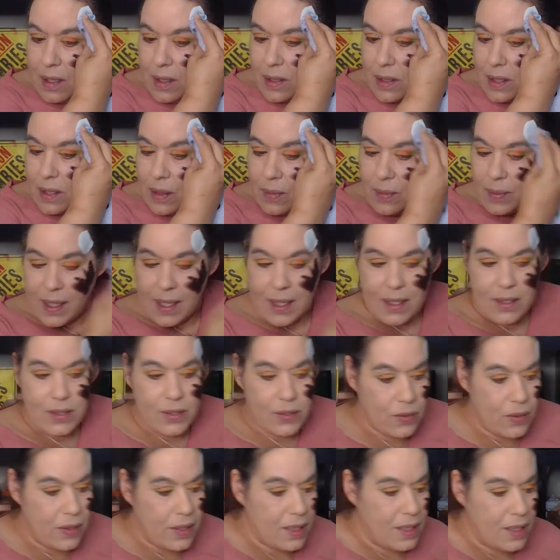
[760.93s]
So when I
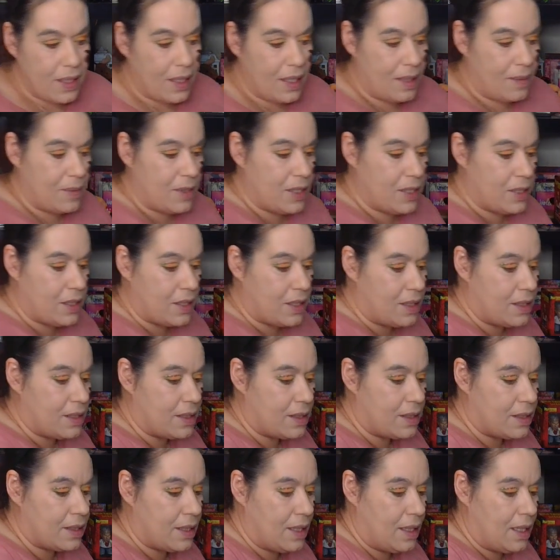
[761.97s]
saw the
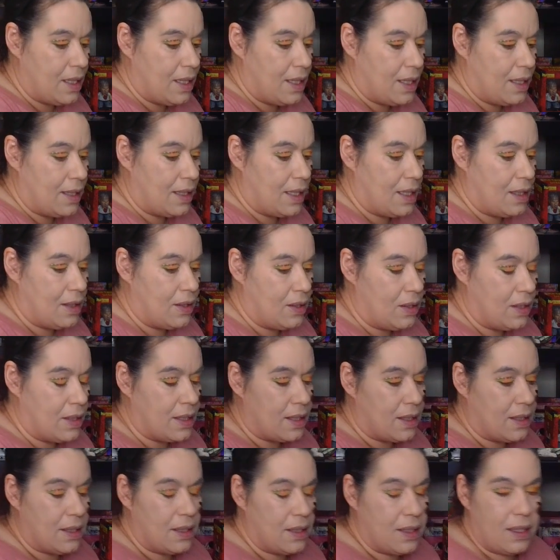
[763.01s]
images, they
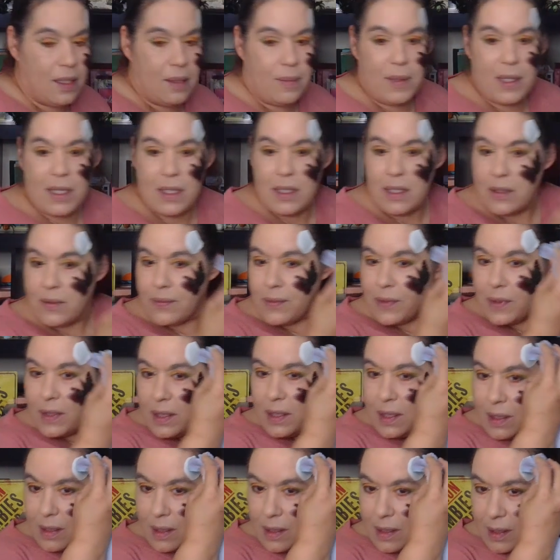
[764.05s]
looked a little bit
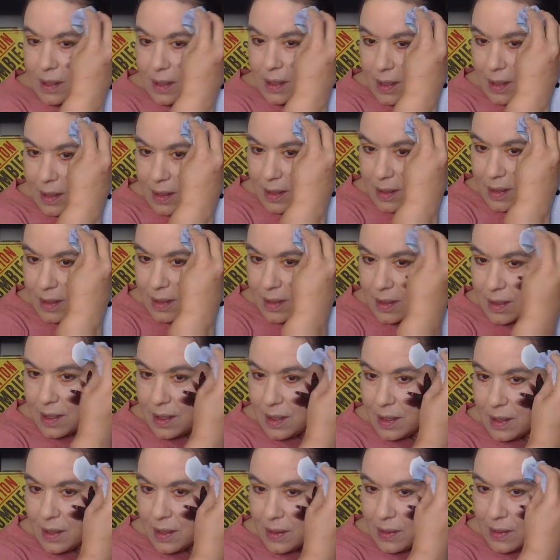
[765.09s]
different. And
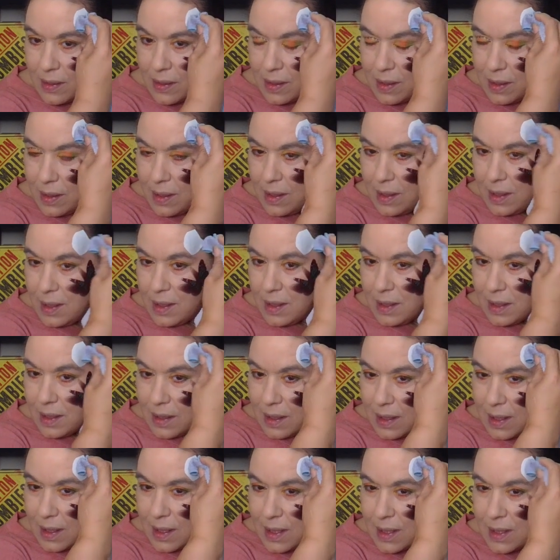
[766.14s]
so,
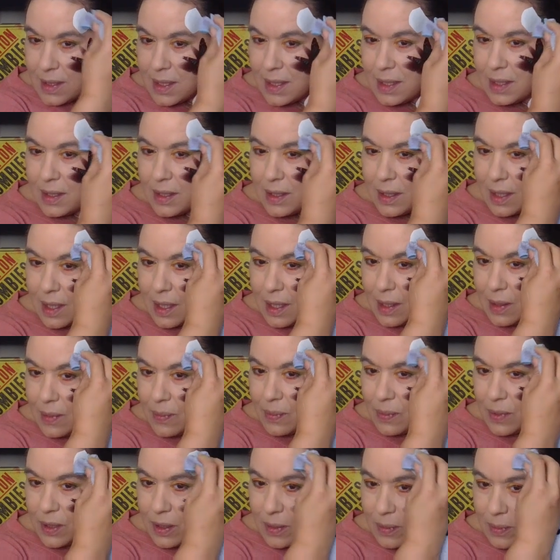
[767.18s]
like I said, you gotta
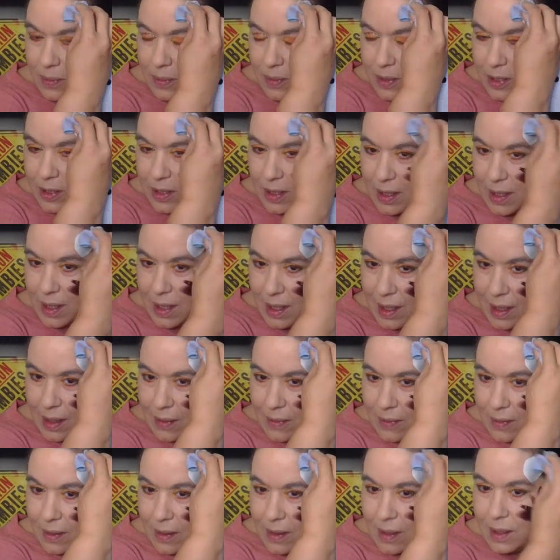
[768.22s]
work with what you
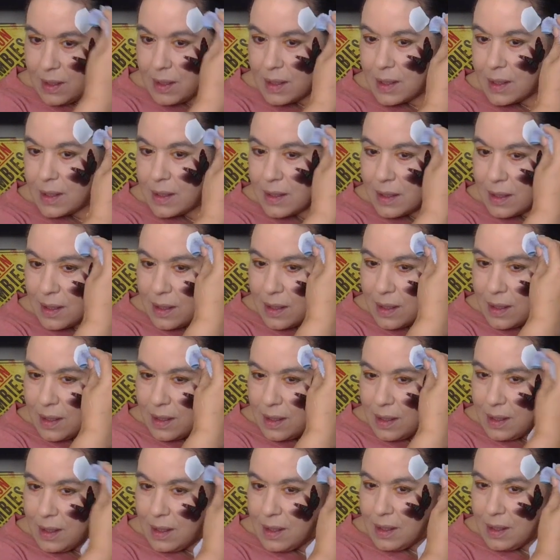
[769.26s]
got, right?
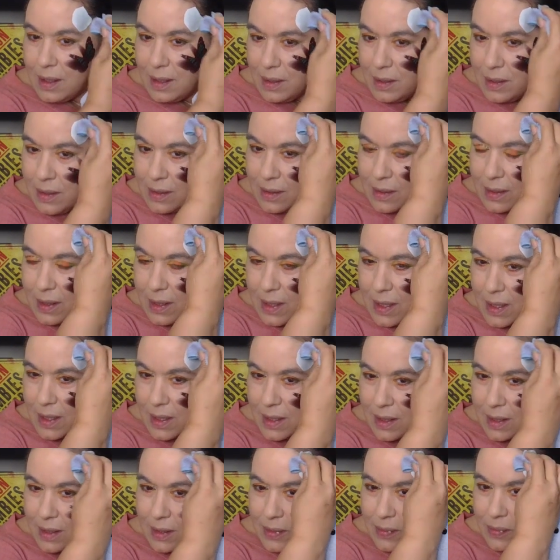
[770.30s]
So let's
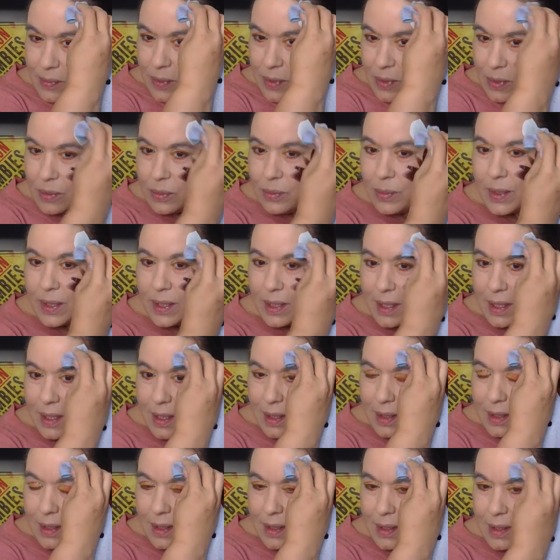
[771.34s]
still roll with
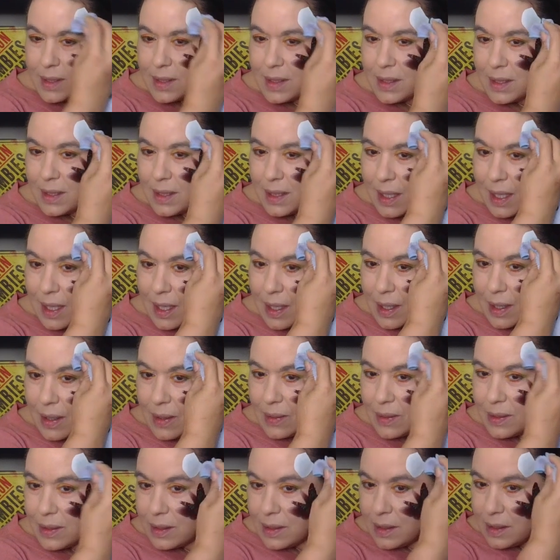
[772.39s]
it and let's see
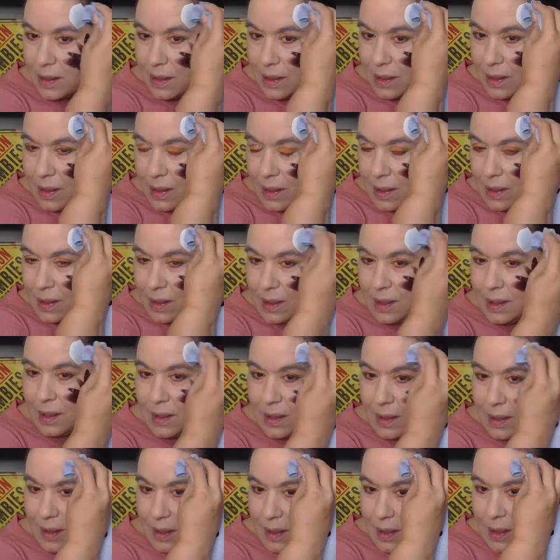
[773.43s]
how
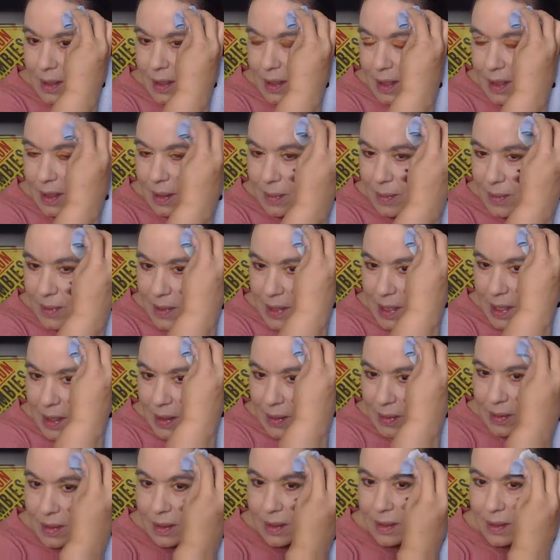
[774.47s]
it comes
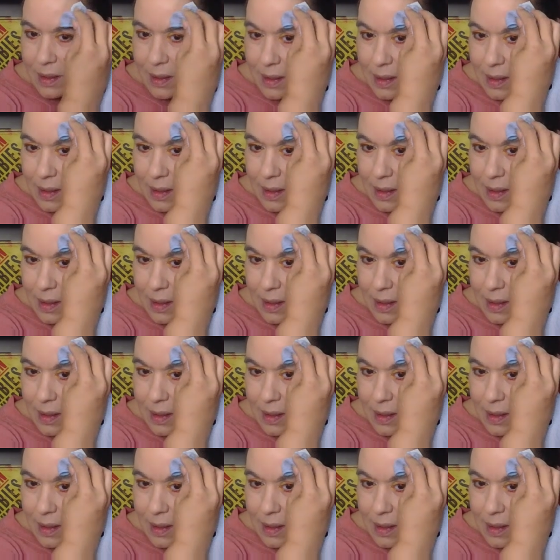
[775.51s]
out.